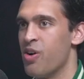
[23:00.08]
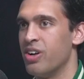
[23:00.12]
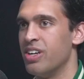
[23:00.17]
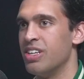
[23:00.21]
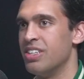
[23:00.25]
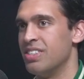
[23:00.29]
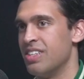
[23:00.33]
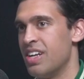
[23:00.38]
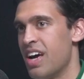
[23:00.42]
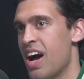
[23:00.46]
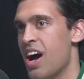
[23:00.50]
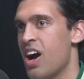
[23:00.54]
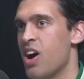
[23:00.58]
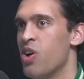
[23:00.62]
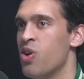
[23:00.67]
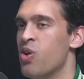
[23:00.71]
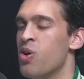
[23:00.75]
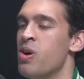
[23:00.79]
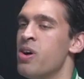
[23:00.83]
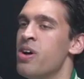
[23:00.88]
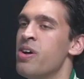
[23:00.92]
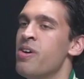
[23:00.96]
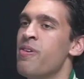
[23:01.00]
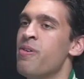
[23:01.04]
it is now
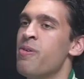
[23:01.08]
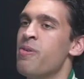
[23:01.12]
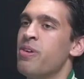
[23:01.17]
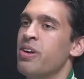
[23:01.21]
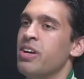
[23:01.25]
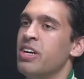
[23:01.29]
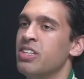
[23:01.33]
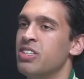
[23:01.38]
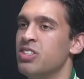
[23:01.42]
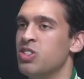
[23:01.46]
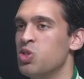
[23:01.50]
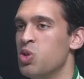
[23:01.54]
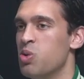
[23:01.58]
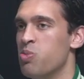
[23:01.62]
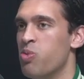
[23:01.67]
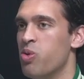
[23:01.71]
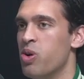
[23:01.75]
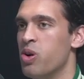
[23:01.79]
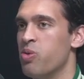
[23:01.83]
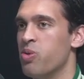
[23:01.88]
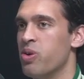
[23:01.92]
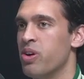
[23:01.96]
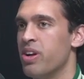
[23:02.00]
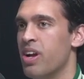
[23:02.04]
is to a
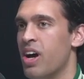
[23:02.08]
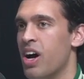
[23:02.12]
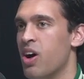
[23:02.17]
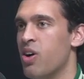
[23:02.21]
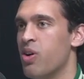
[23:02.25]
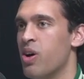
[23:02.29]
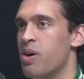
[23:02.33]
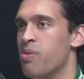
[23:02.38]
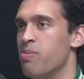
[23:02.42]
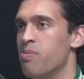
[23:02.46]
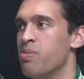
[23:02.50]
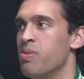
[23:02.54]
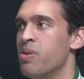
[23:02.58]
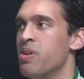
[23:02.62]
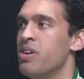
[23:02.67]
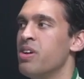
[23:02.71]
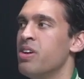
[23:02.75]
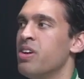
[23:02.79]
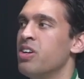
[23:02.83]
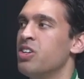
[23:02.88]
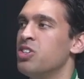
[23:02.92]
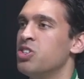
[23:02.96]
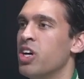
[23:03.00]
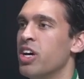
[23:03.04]
point where now I'm
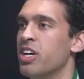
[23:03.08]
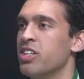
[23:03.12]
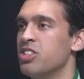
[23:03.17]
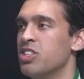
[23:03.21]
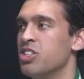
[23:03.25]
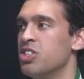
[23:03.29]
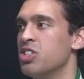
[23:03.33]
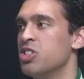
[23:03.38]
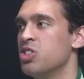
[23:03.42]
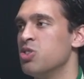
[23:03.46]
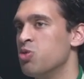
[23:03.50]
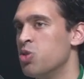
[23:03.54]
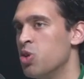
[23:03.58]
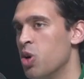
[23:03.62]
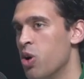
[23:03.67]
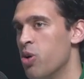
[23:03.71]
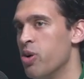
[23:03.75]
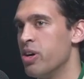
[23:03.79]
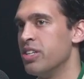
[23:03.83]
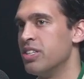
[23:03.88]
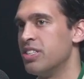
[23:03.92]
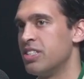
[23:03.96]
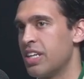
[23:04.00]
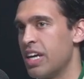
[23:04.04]
trying to just grow
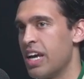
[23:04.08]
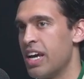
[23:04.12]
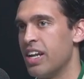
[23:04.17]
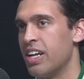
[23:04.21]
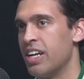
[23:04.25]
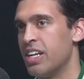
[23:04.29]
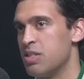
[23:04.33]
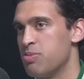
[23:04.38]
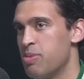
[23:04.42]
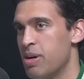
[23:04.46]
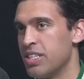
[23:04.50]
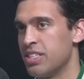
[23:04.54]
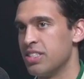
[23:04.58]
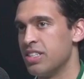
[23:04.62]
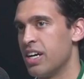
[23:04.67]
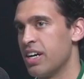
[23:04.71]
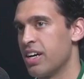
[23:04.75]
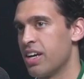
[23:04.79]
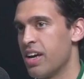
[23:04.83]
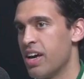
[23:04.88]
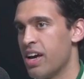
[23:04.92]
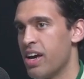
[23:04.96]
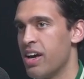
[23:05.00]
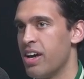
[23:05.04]
it, scale it as best as I
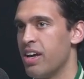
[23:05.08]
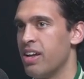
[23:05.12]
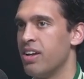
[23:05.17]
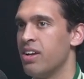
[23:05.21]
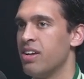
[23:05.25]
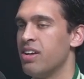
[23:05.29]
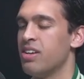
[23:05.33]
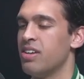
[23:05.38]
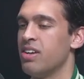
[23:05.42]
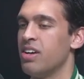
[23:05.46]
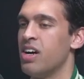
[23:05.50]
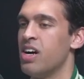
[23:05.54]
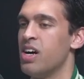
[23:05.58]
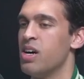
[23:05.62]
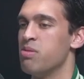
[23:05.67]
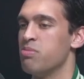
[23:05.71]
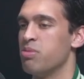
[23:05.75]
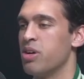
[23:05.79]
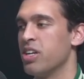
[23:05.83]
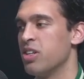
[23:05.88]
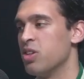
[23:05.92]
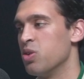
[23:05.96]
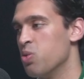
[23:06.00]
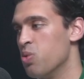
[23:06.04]
can, um,
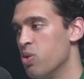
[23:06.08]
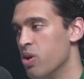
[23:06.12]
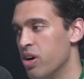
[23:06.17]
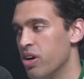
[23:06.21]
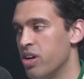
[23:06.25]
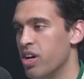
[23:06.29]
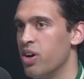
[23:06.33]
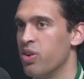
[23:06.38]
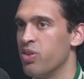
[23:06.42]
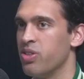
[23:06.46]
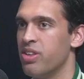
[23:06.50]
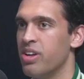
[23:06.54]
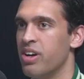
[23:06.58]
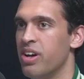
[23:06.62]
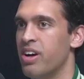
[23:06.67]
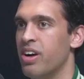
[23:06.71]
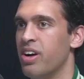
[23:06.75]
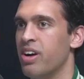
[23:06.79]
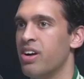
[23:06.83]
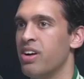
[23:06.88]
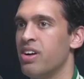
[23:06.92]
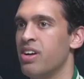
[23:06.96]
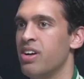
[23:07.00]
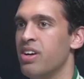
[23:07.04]
get the word out
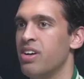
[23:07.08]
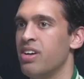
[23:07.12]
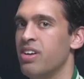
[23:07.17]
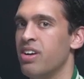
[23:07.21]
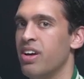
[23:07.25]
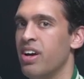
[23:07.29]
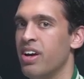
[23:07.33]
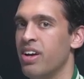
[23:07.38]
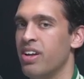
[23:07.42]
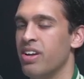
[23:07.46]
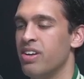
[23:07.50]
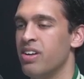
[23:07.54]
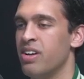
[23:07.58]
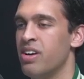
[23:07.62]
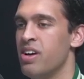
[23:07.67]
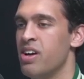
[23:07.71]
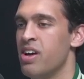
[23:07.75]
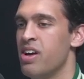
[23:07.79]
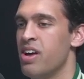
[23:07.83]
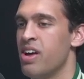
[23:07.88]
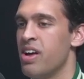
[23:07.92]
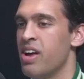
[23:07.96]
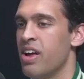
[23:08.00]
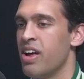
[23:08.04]
there. Yep. And
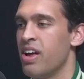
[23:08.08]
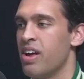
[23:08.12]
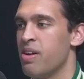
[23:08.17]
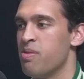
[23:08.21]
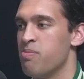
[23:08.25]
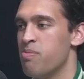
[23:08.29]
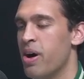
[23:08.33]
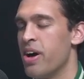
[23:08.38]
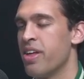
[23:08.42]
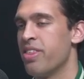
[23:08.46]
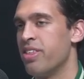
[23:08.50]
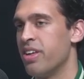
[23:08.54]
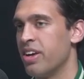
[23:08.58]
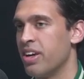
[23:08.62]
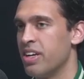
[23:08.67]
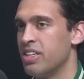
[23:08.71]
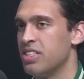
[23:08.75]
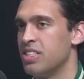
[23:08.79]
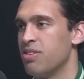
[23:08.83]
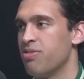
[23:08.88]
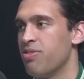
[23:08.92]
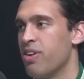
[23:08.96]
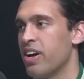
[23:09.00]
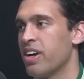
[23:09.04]
my thing is
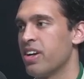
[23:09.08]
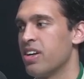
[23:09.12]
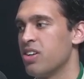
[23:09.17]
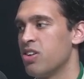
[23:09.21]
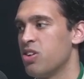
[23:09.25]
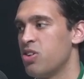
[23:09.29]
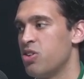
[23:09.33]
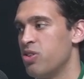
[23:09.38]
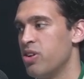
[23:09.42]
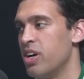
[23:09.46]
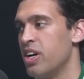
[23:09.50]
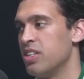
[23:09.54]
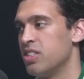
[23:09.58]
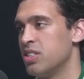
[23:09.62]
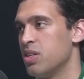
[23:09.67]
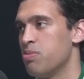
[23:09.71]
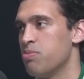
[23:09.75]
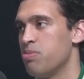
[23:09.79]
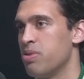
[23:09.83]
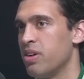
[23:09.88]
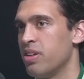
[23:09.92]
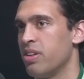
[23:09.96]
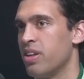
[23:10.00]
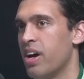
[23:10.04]
if I can create
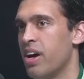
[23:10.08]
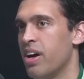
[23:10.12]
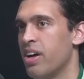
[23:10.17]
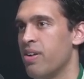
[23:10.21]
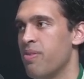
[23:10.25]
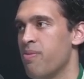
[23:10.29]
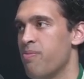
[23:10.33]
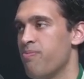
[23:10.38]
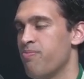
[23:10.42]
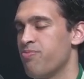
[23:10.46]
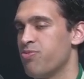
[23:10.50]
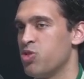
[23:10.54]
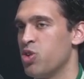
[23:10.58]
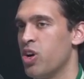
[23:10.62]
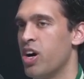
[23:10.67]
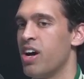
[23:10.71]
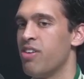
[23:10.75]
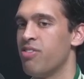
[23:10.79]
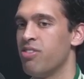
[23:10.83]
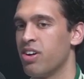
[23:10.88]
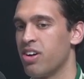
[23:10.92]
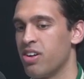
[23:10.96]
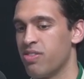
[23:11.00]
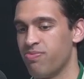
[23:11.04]
something that so I
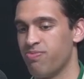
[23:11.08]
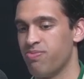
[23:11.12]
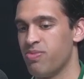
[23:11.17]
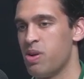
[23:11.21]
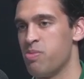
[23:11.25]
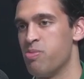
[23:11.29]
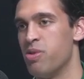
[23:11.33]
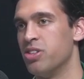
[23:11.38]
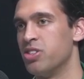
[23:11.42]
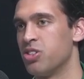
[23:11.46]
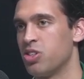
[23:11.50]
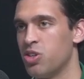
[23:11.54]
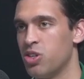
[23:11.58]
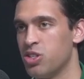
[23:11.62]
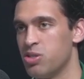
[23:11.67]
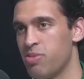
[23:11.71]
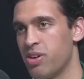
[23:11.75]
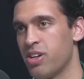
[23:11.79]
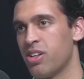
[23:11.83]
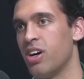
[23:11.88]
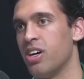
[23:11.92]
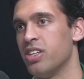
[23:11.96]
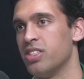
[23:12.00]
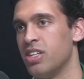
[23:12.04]
have like a bunch of clothes in
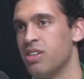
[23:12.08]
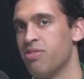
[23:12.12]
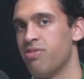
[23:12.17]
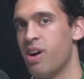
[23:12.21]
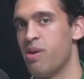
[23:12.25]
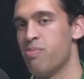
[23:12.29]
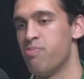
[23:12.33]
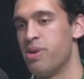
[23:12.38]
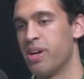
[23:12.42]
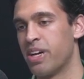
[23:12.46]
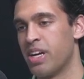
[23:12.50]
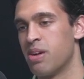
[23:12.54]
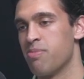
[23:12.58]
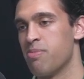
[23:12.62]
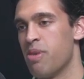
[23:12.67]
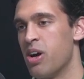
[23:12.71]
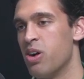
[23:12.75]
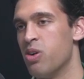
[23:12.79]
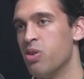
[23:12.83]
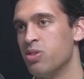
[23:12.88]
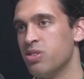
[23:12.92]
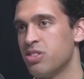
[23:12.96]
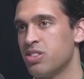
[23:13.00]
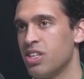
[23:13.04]
my closet. If I'm picking my
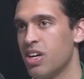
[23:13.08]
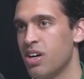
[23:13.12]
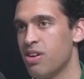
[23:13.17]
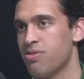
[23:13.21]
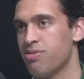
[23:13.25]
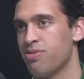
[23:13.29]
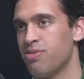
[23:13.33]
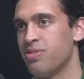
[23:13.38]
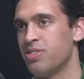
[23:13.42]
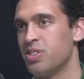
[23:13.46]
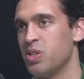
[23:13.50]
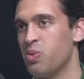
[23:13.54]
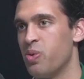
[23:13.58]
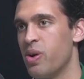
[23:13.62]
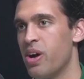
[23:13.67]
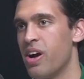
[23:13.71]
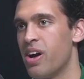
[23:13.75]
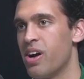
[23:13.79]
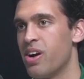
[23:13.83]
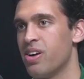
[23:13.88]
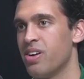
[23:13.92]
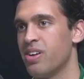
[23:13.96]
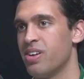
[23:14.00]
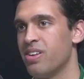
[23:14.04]
own stuff to
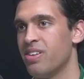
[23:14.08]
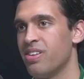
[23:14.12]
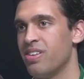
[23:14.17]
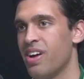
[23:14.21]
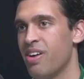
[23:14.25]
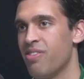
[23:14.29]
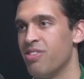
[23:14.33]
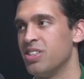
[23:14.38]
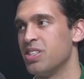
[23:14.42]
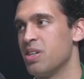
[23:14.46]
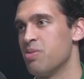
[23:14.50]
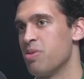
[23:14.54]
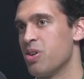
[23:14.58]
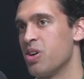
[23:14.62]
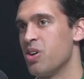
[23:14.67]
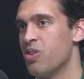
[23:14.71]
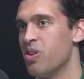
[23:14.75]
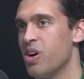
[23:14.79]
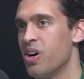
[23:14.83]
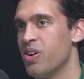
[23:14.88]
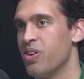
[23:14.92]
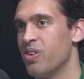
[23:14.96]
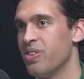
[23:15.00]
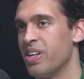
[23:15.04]
wear every time I go
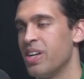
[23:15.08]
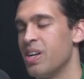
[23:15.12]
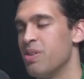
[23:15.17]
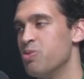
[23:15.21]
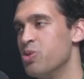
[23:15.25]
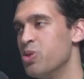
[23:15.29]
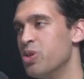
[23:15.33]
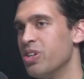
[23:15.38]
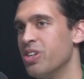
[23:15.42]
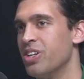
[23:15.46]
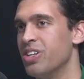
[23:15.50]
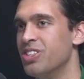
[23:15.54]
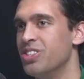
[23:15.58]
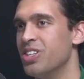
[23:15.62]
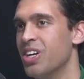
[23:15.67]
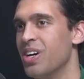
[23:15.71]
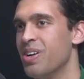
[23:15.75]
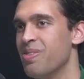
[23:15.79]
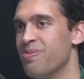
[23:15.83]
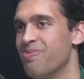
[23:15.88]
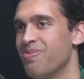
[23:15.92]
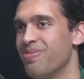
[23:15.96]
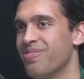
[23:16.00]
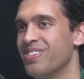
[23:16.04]
out, oh, then yeah. I'm doing a good job.
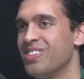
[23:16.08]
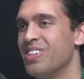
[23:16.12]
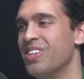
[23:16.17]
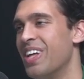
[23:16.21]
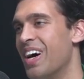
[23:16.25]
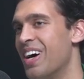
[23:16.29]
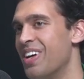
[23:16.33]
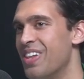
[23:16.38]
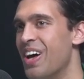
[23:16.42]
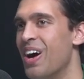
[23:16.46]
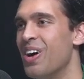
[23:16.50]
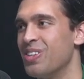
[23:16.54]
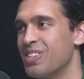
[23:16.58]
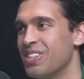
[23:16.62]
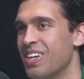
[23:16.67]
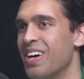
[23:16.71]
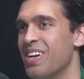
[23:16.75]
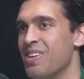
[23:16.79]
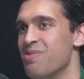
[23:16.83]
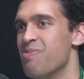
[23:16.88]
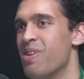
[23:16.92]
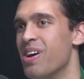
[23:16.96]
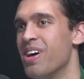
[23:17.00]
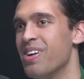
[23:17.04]
job exactly. That, was
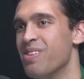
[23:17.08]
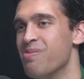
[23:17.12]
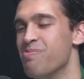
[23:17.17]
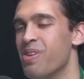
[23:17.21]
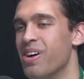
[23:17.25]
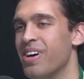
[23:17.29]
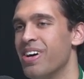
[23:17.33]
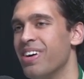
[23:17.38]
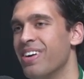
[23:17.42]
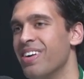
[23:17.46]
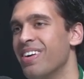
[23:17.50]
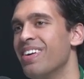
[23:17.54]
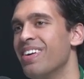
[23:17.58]
kind of my, my, No, that's